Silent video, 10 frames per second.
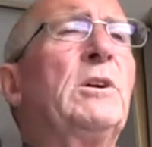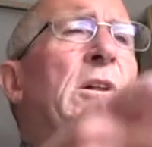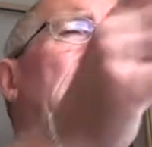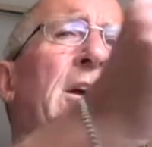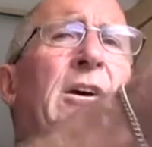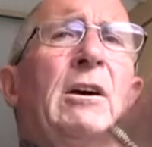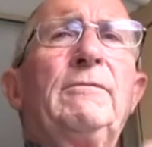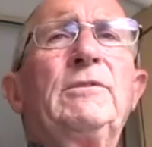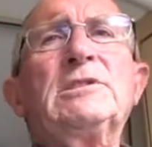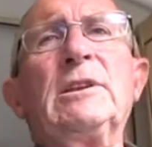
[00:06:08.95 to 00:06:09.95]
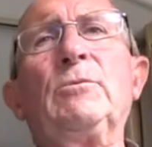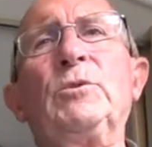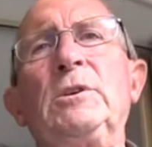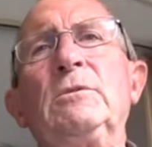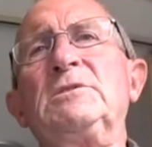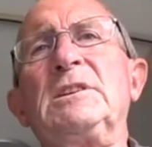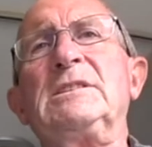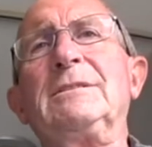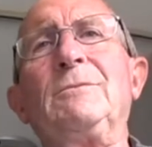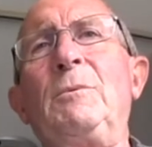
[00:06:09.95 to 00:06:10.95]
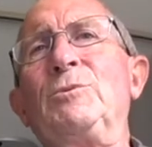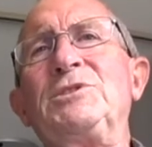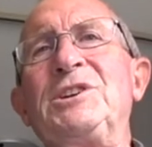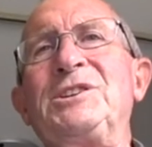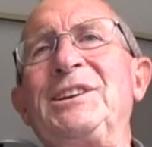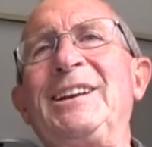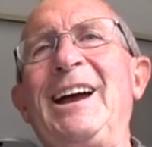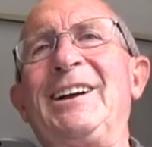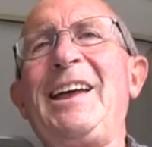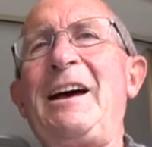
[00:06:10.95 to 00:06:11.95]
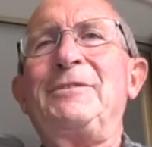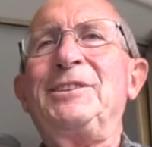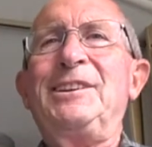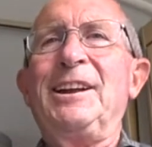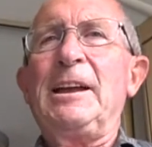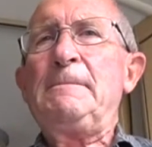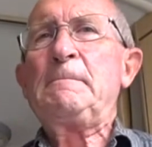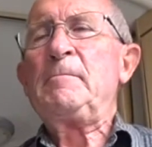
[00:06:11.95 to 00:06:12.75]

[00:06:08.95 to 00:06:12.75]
Well, obviously we use it when we're sitting down having dinner,